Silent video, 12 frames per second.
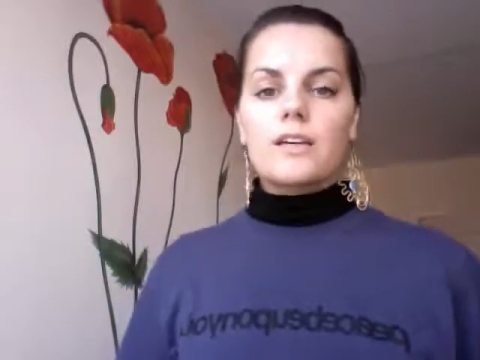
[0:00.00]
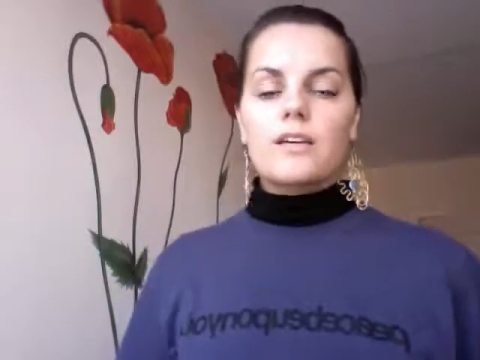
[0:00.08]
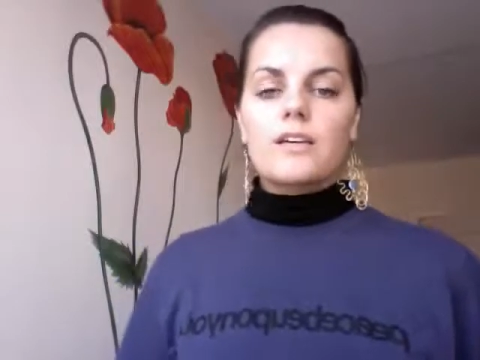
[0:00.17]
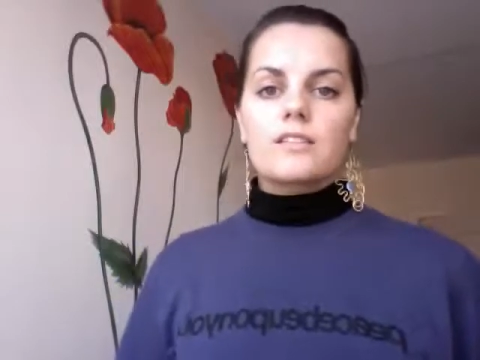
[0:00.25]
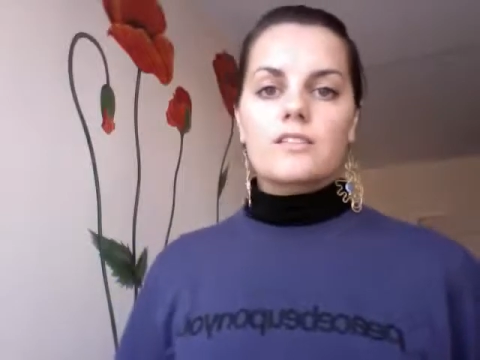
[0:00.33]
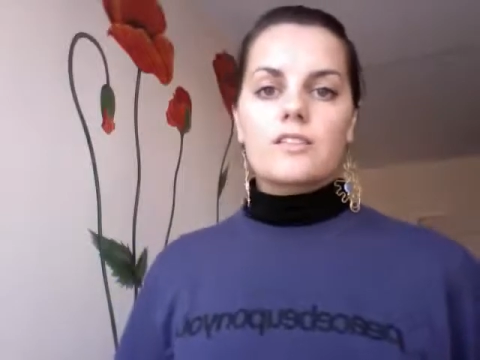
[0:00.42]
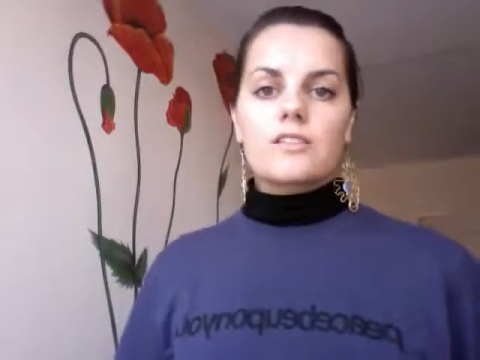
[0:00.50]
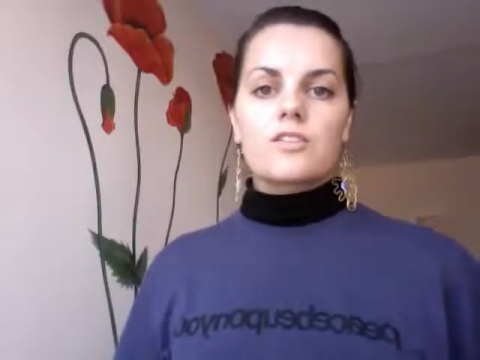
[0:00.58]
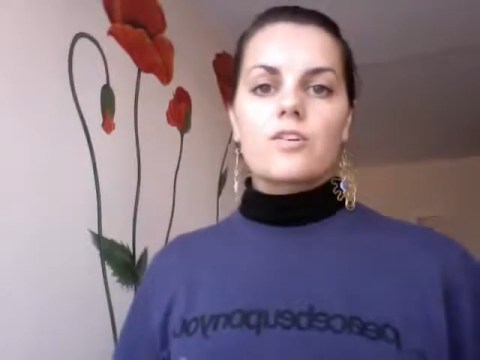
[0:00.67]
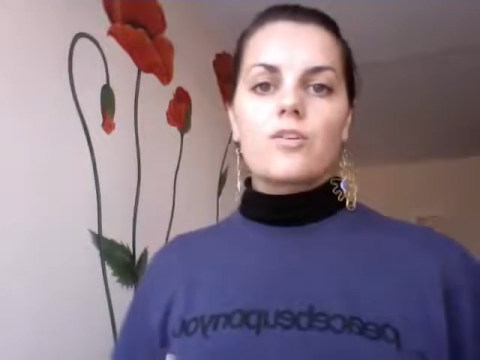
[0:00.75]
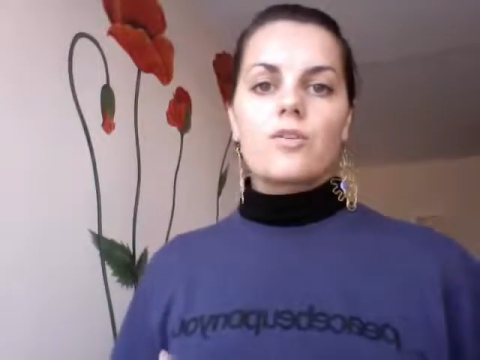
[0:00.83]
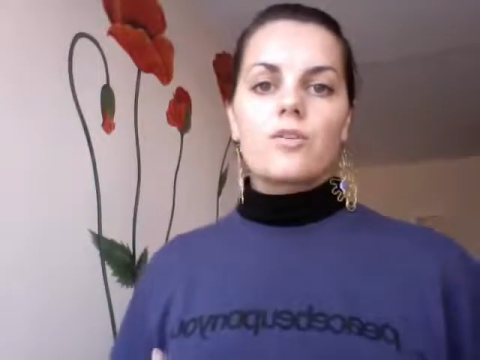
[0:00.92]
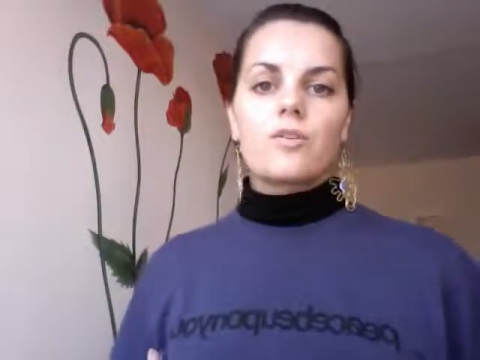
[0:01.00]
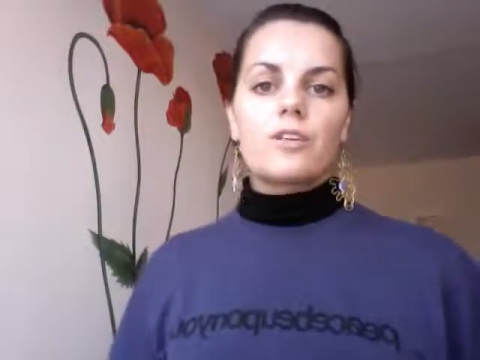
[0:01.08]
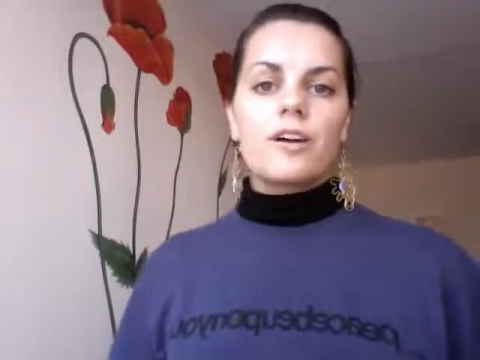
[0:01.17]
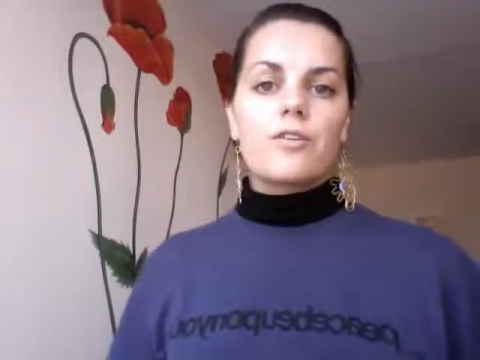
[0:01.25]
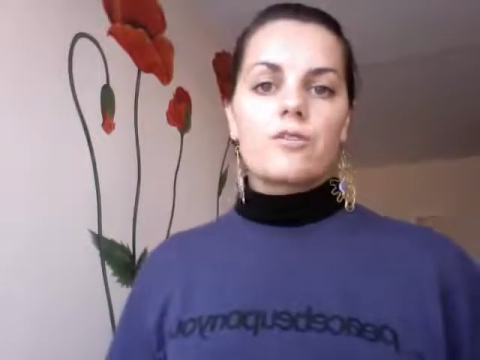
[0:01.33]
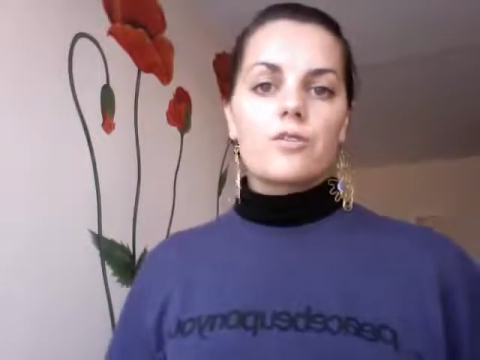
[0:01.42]
it does go
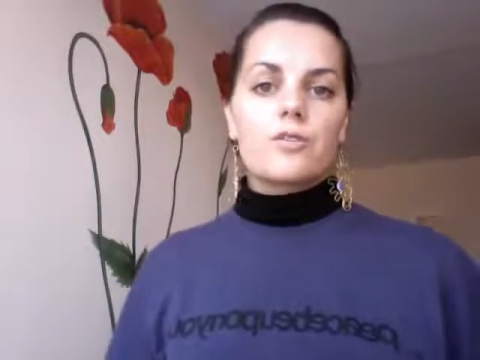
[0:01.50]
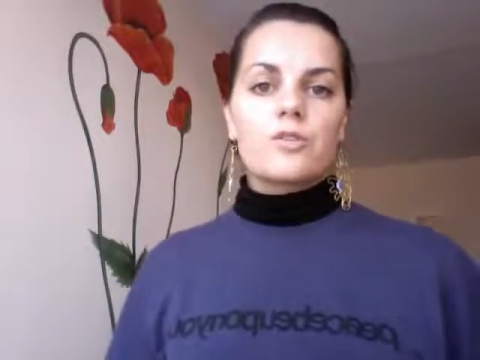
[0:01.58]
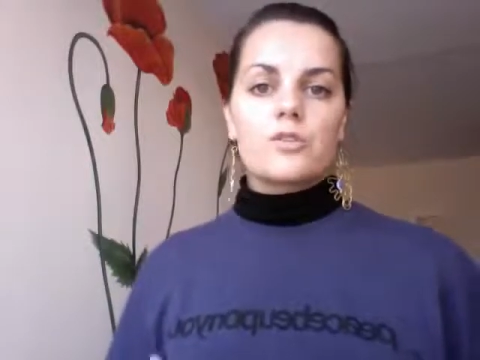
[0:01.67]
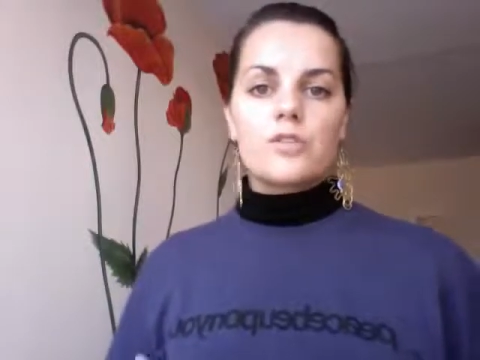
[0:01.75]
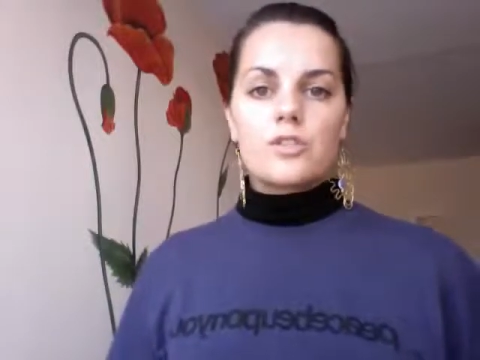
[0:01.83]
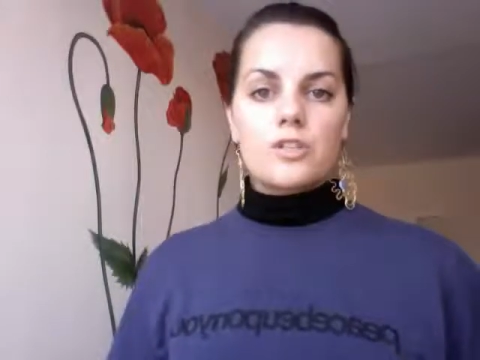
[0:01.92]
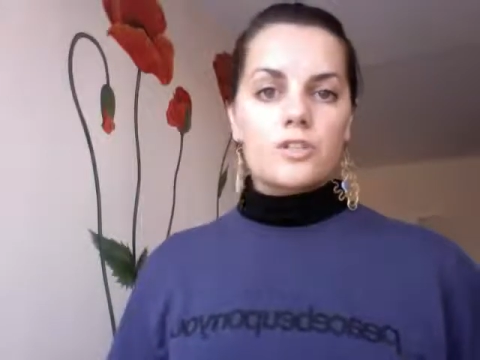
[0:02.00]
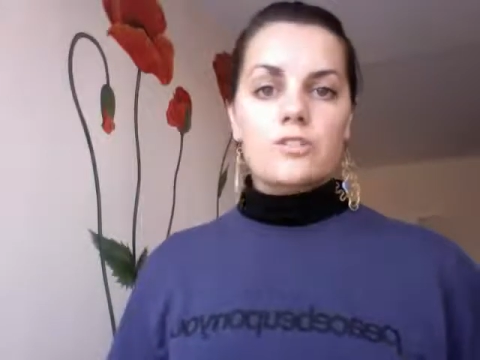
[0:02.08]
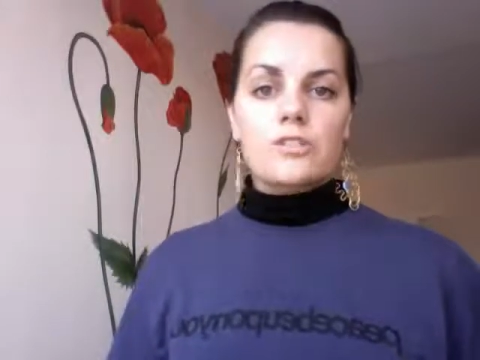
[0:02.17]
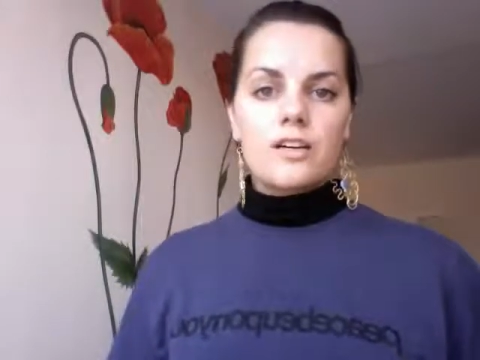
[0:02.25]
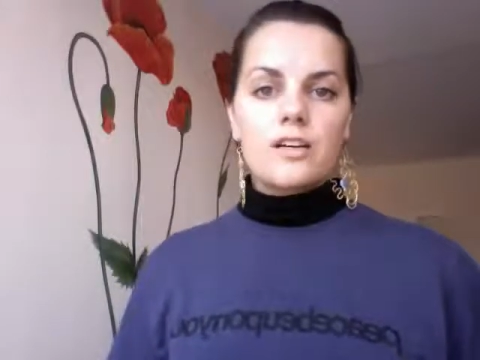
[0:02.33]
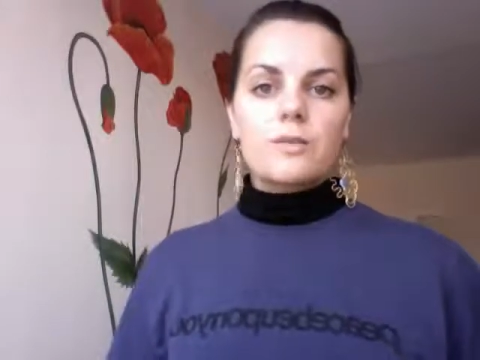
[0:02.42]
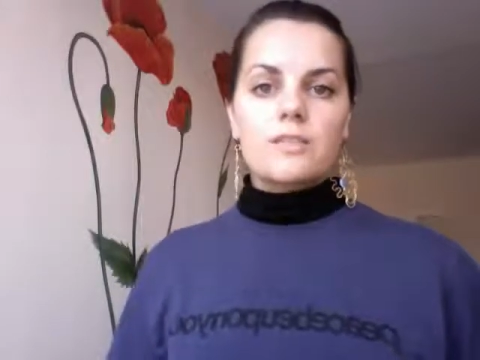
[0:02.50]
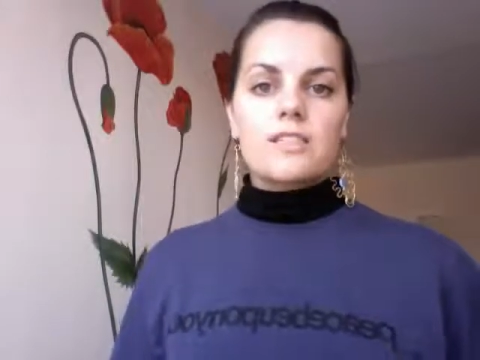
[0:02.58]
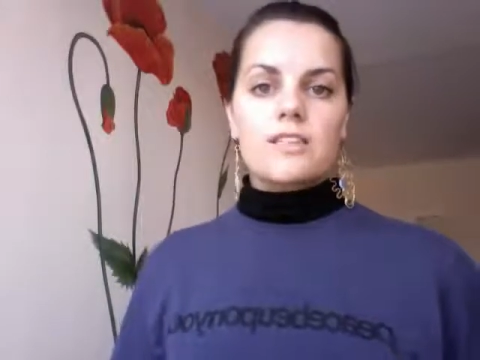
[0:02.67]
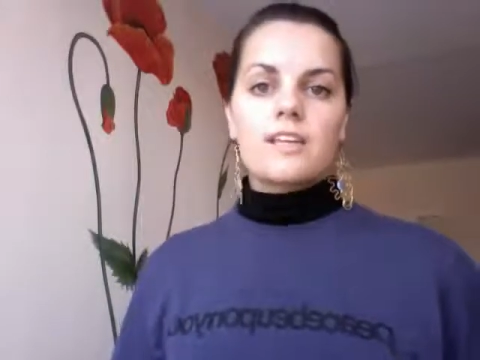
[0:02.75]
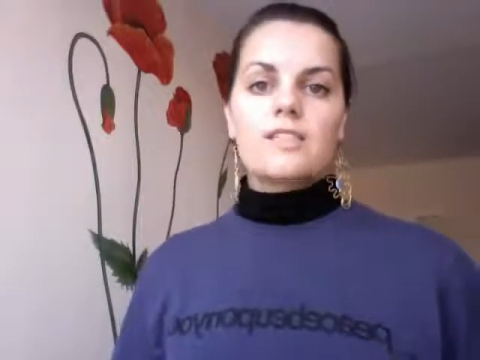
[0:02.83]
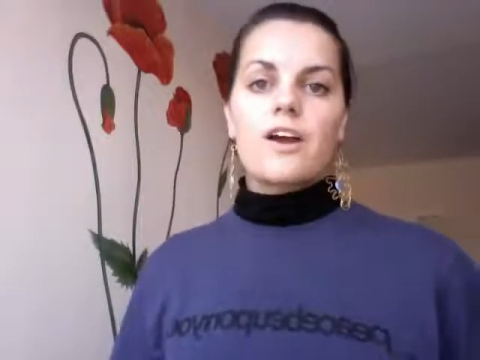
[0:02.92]
there for a certain time, it
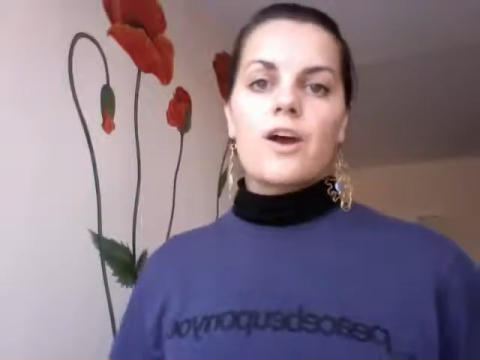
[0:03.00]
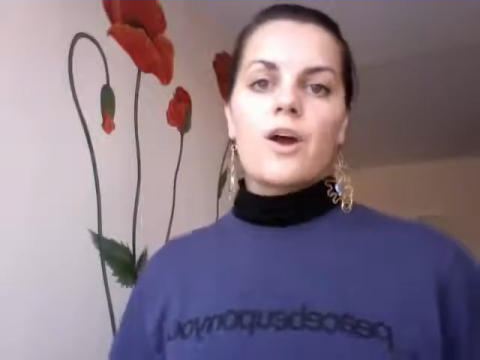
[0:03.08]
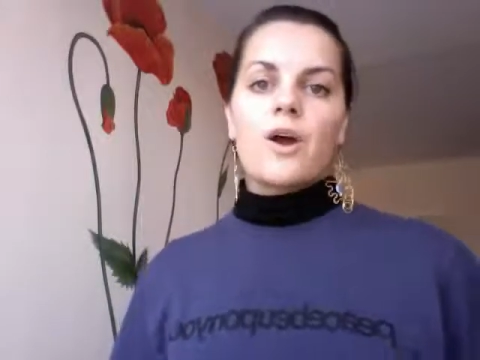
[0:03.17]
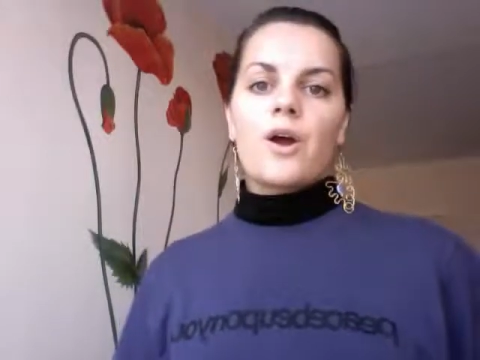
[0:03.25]
stays there.